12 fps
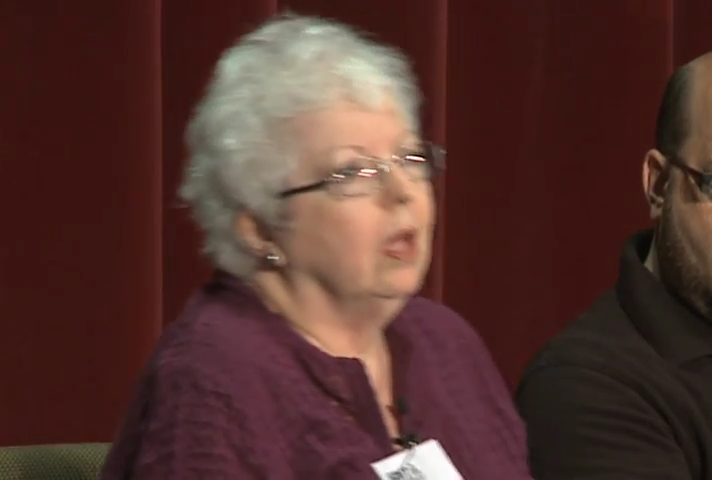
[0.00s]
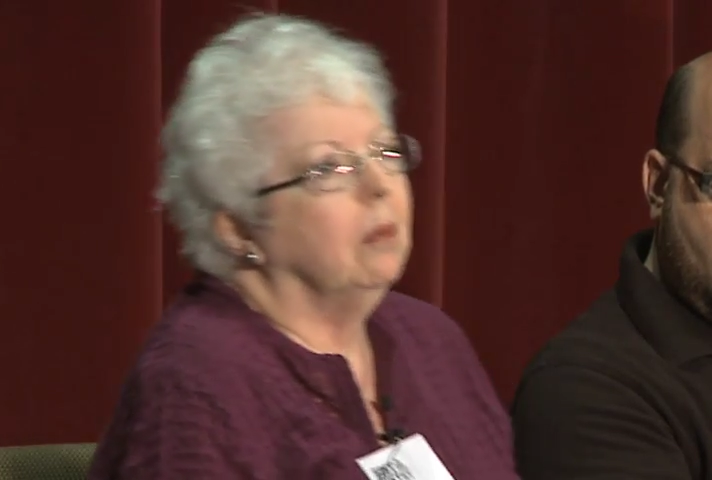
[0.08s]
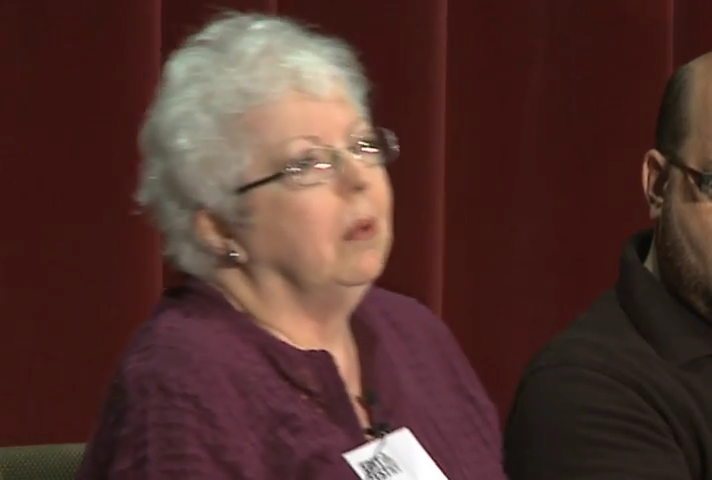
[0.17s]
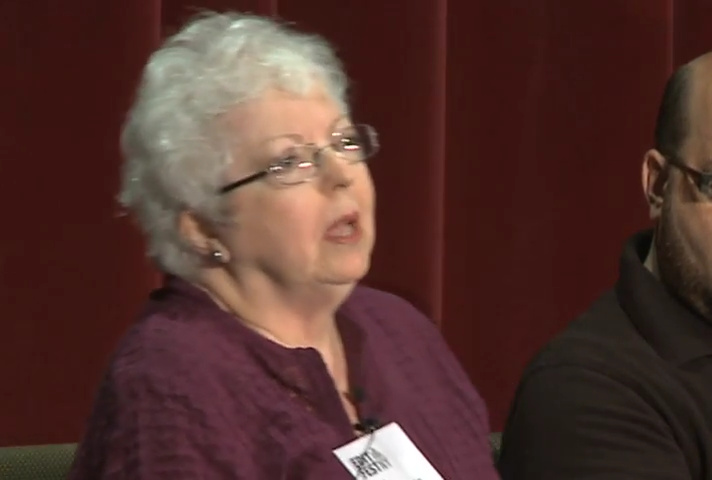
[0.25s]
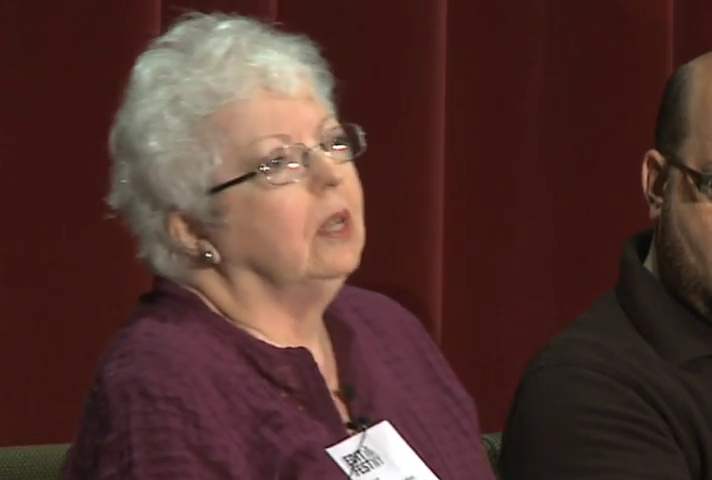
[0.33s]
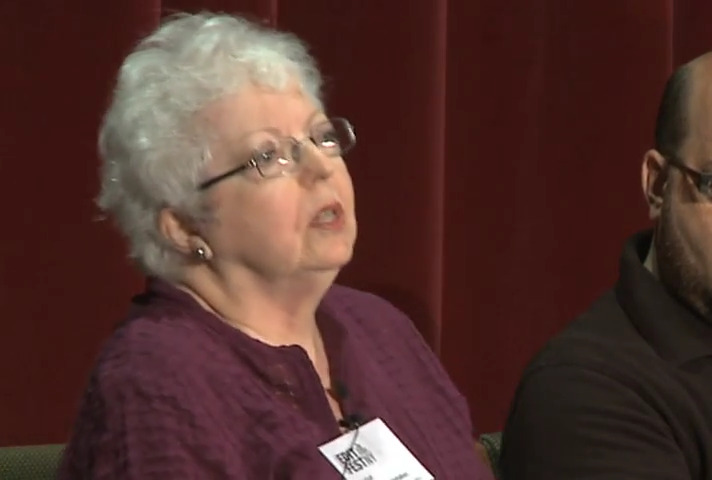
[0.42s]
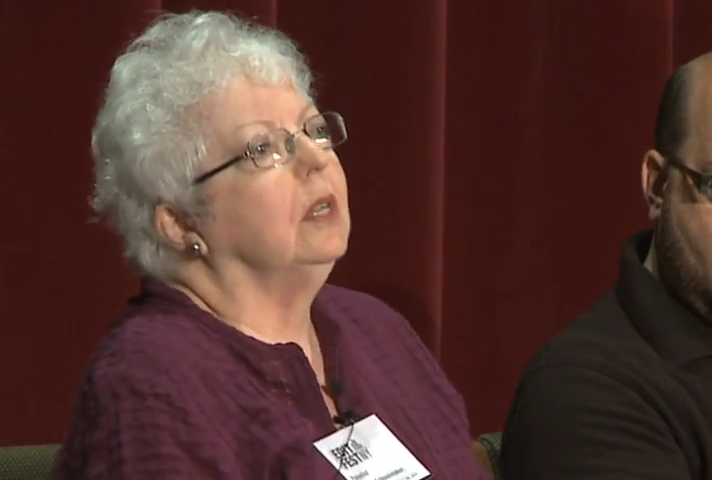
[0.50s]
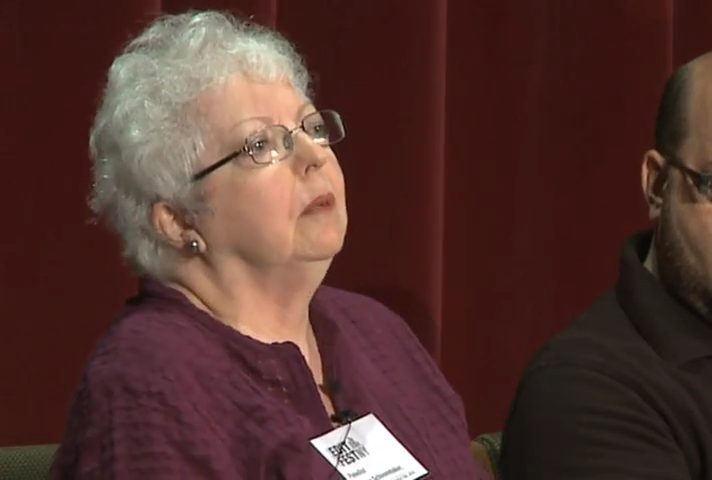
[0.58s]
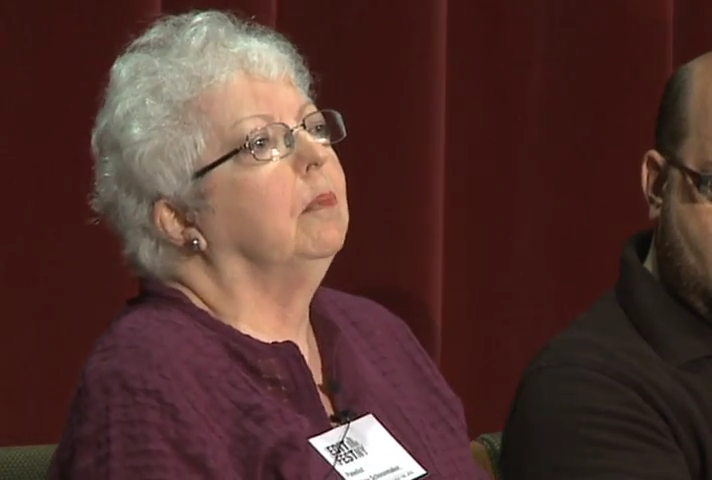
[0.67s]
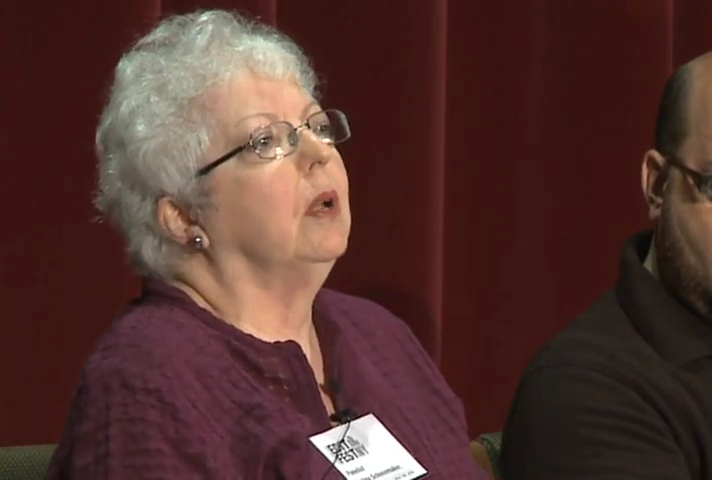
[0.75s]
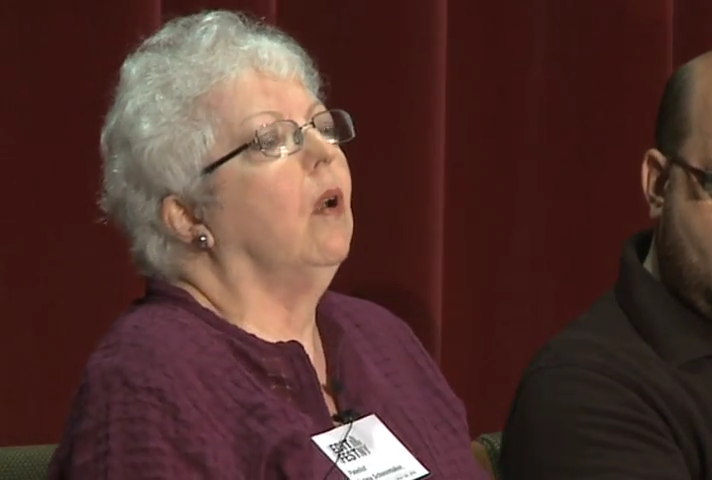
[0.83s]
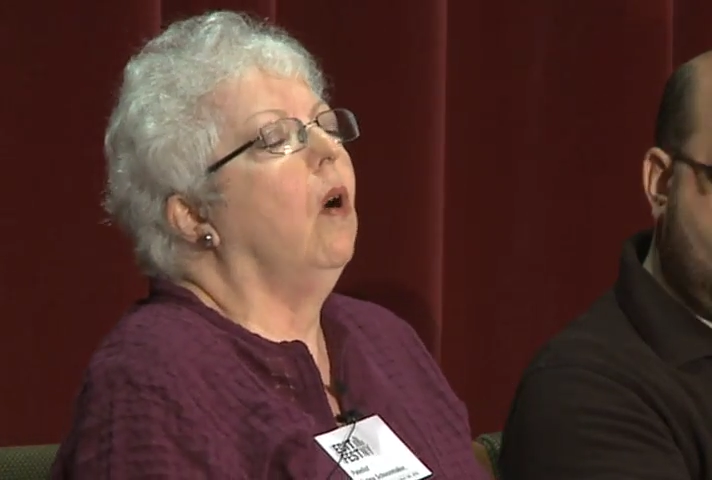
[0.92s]
and Pesci,
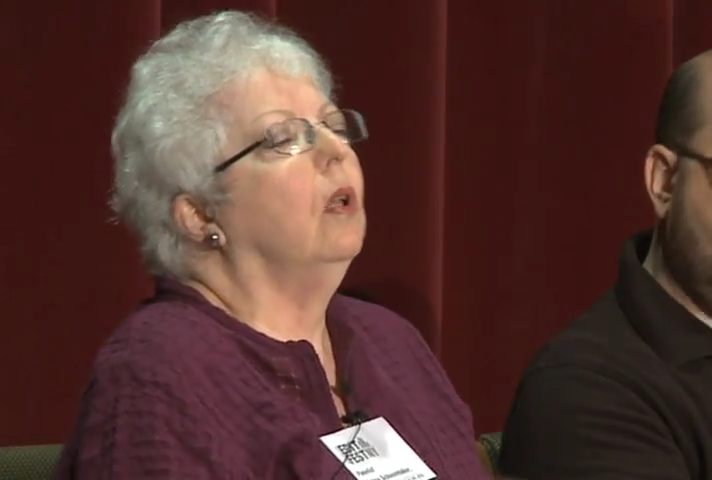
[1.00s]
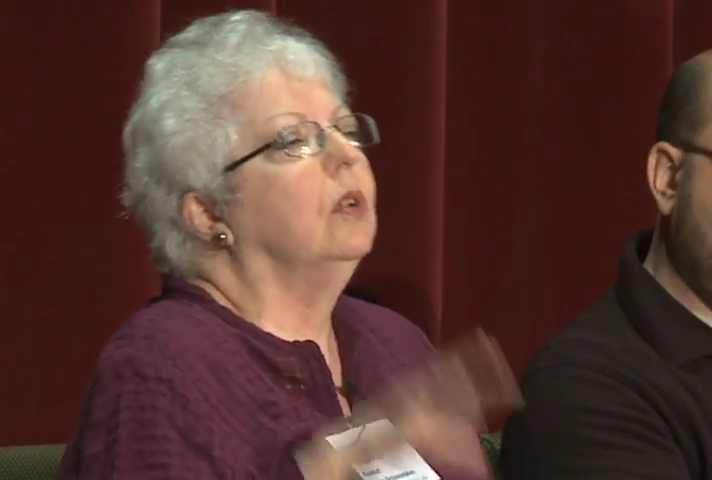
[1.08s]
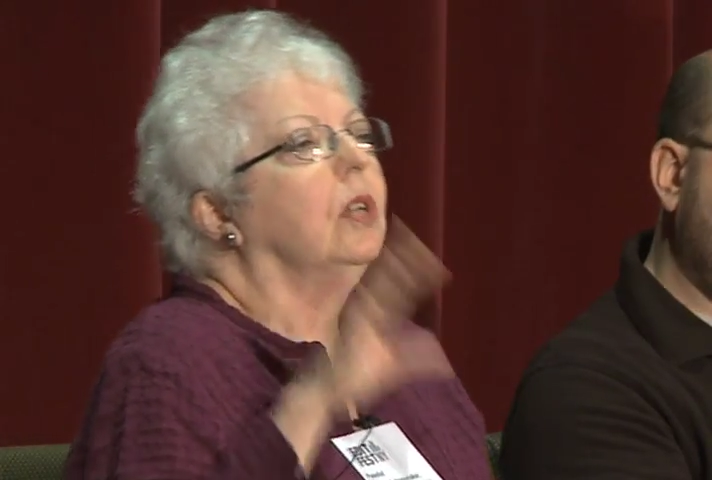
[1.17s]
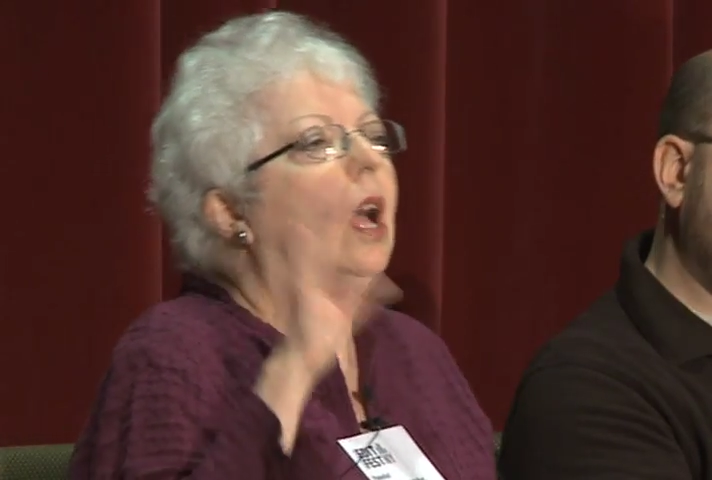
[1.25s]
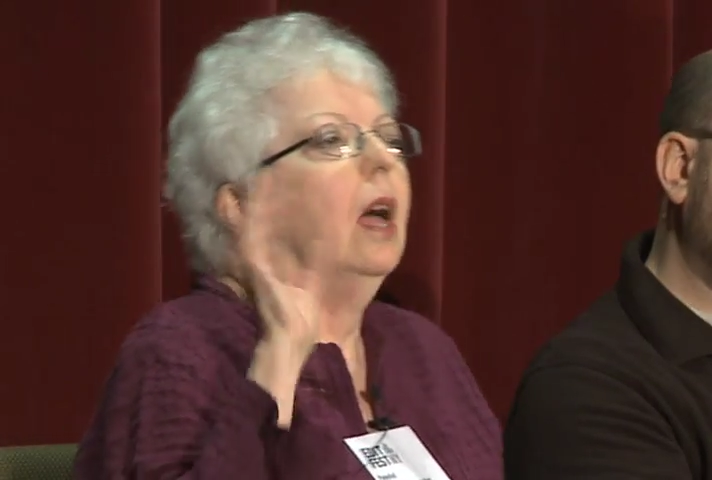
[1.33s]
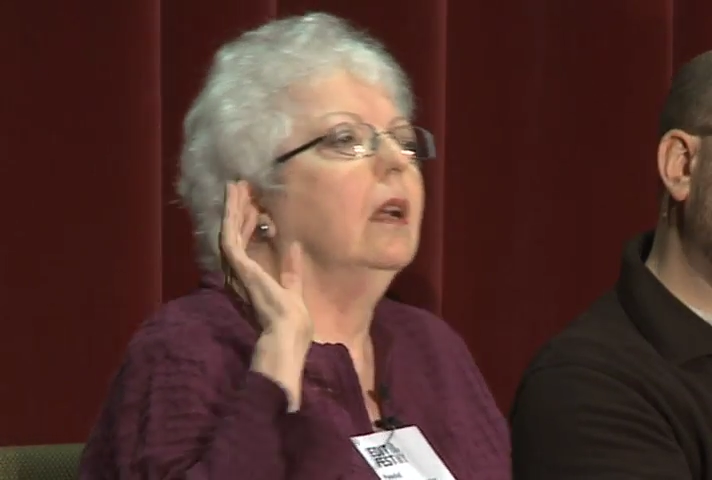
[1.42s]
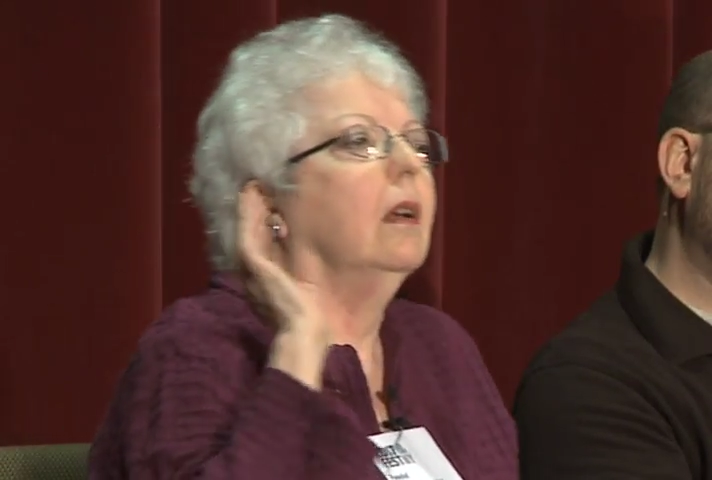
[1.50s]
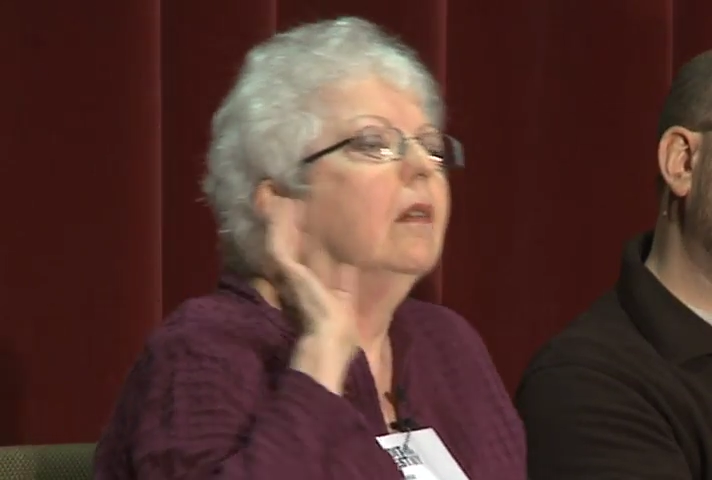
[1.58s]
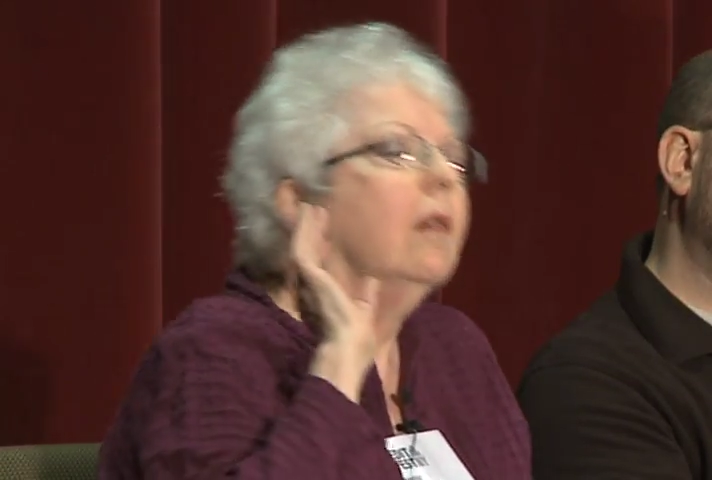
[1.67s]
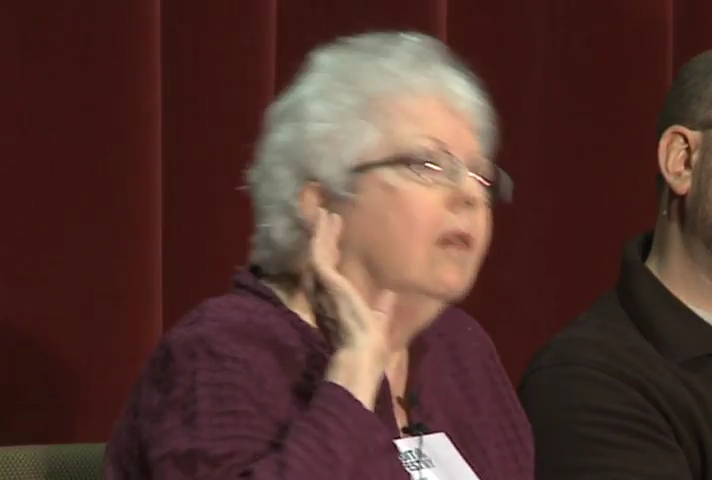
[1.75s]
but all shot